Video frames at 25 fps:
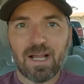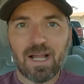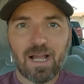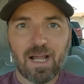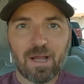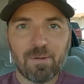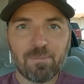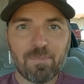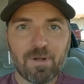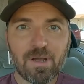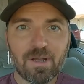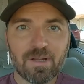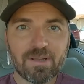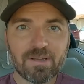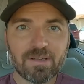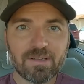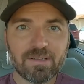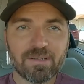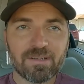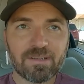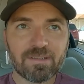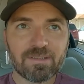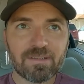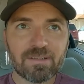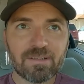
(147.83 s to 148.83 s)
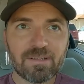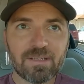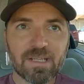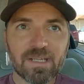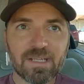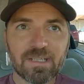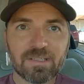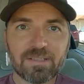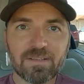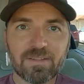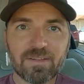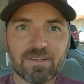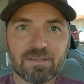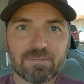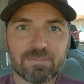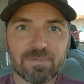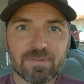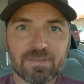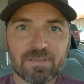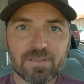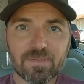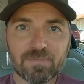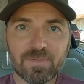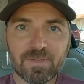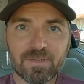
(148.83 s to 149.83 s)
I'm not going to get into the
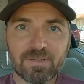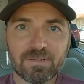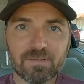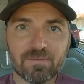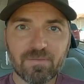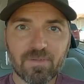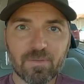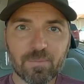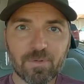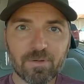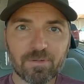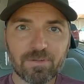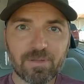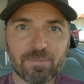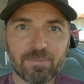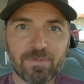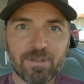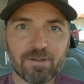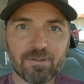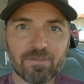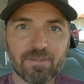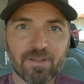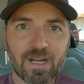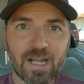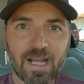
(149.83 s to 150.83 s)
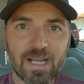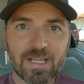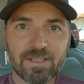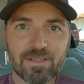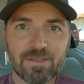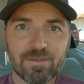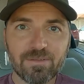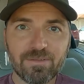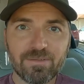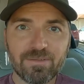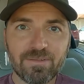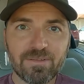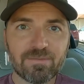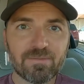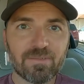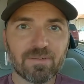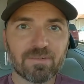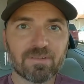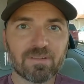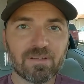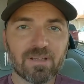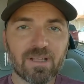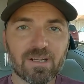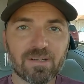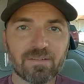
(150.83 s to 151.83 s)
specifics of the multimeter that I use.
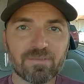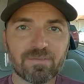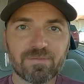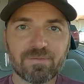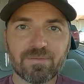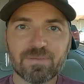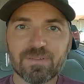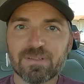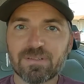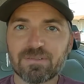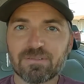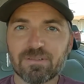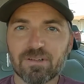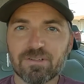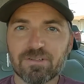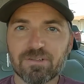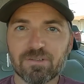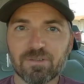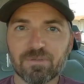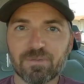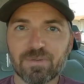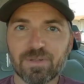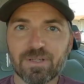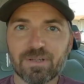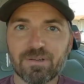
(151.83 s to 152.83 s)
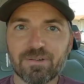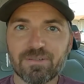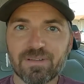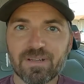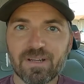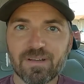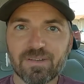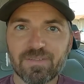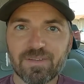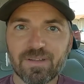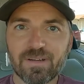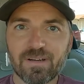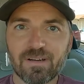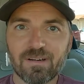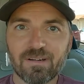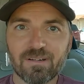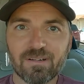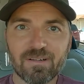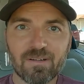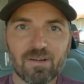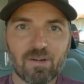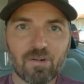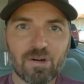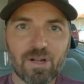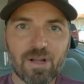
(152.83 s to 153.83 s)
There's a lot of instructional videos out
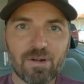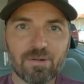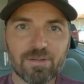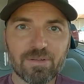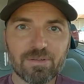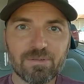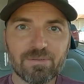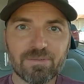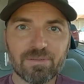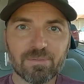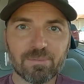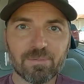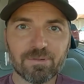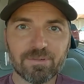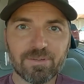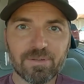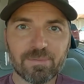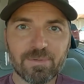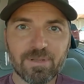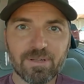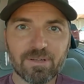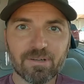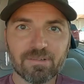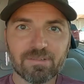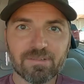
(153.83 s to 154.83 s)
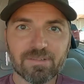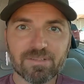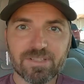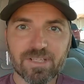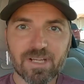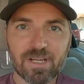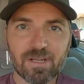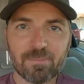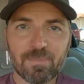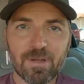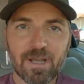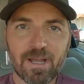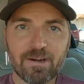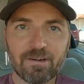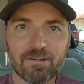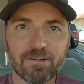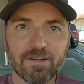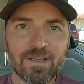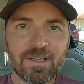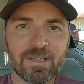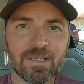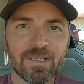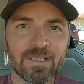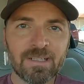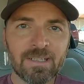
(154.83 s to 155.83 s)
there on how to use a multimeter to check a
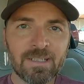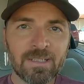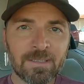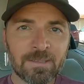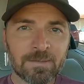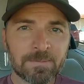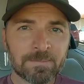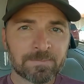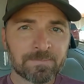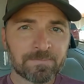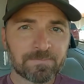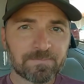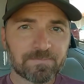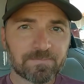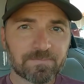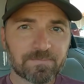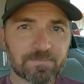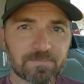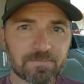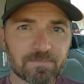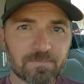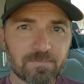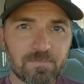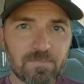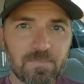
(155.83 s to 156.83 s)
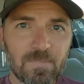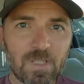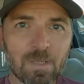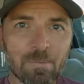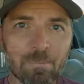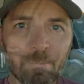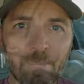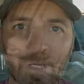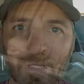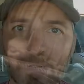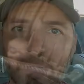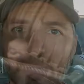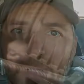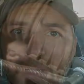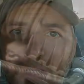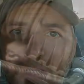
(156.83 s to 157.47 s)
battery. But